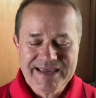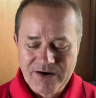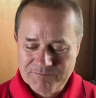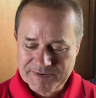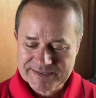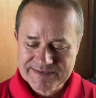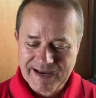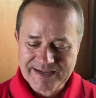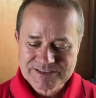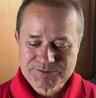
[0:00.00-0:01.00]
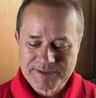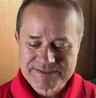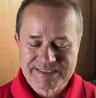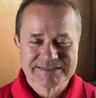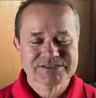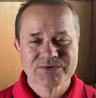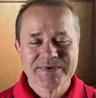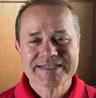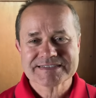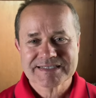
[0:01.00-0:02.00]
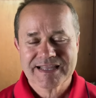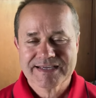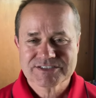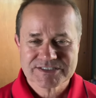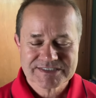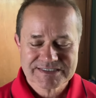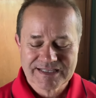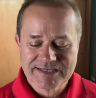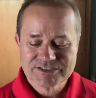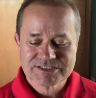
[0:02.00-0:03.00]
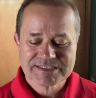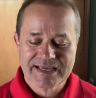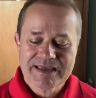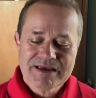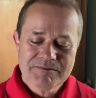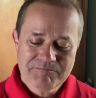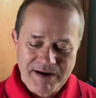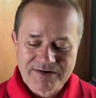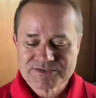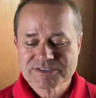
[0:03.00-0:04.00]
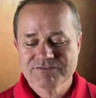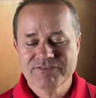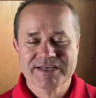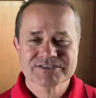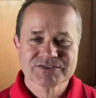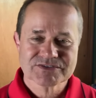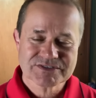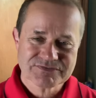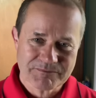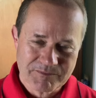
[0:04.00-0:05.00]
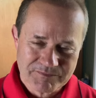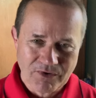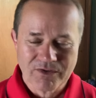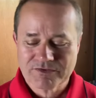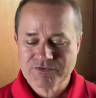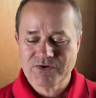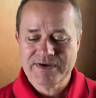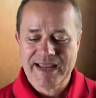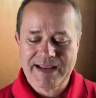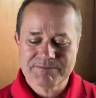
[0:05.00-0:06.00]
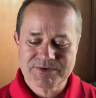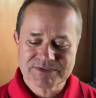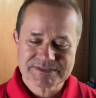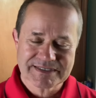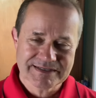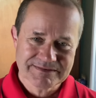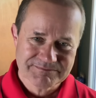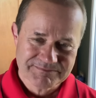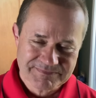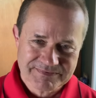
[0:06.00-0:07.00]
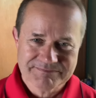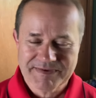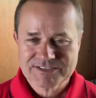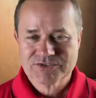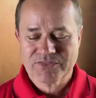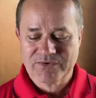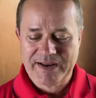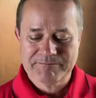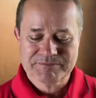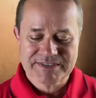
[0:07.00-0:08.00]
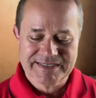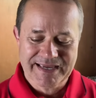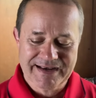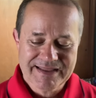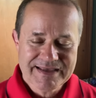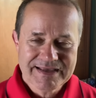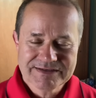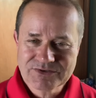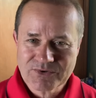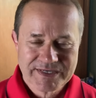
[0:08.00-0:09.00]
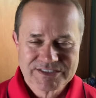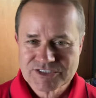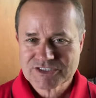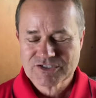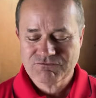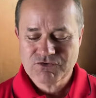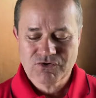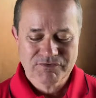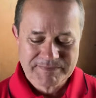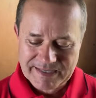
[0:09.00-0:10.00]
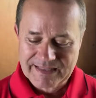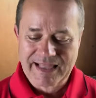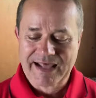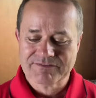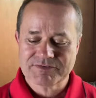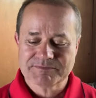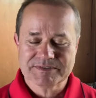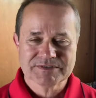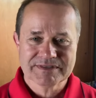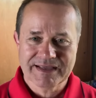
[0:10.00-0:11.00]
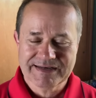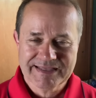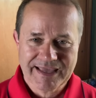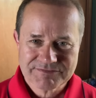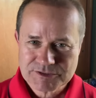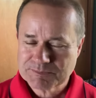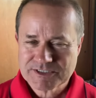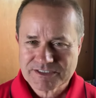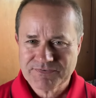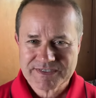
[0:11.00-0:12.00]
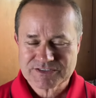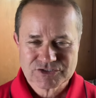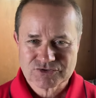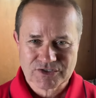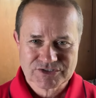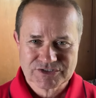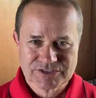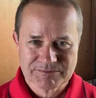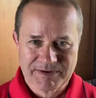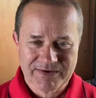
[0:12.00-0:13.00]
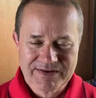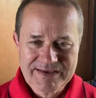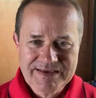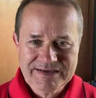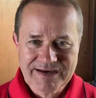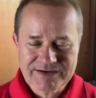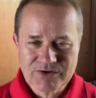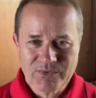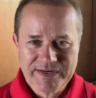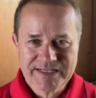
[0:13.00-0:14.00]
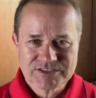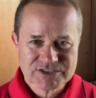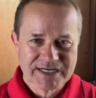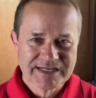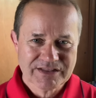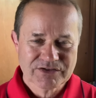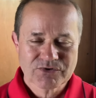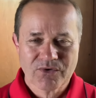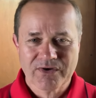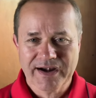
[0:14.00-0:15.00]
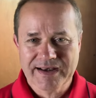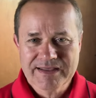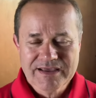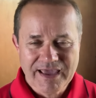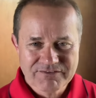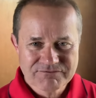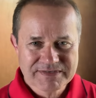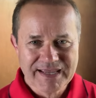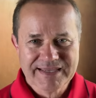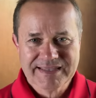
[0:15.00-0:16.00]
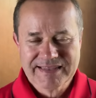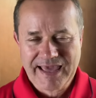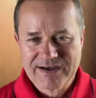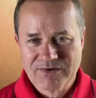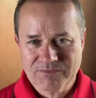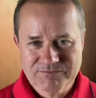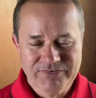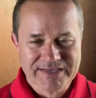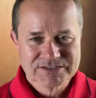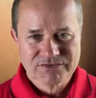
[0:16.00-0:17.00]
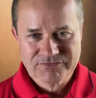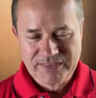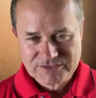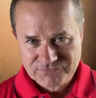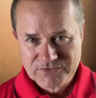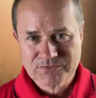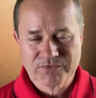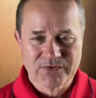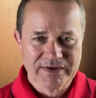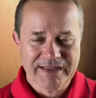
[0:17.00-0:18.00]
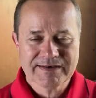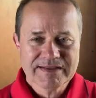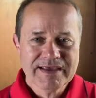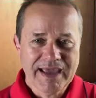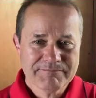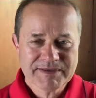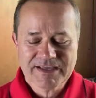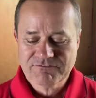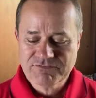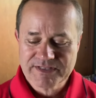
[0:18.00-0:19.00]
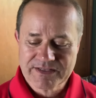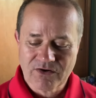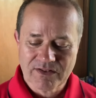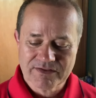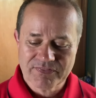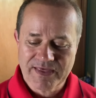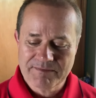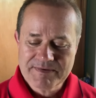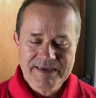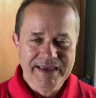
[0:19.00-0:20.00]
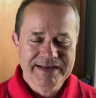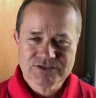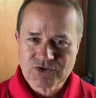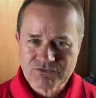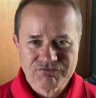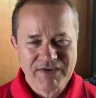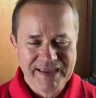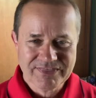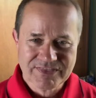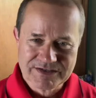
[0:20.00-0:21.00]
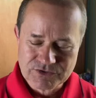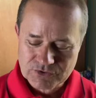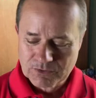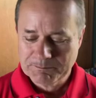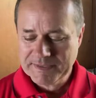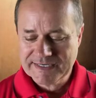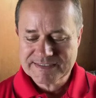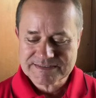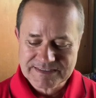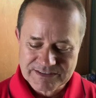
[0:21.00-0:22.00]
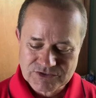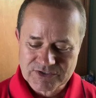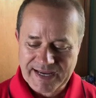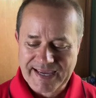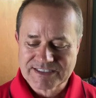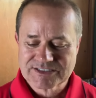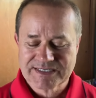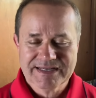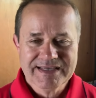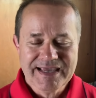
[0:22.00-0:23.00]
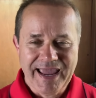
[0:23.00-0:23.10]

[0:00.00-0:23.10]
But God specializes. So what does Elijah Elisha say? Borrow some vessels from all of your neighbors and make sure they're empty and don't get just a few of them, get a lot of them. And, and he gave specific instructions about uh, going in, shutting the door, and, and taking that vessel that's filled with oil and, and begin filling all of them. And it took faith and it took obedience and it took action.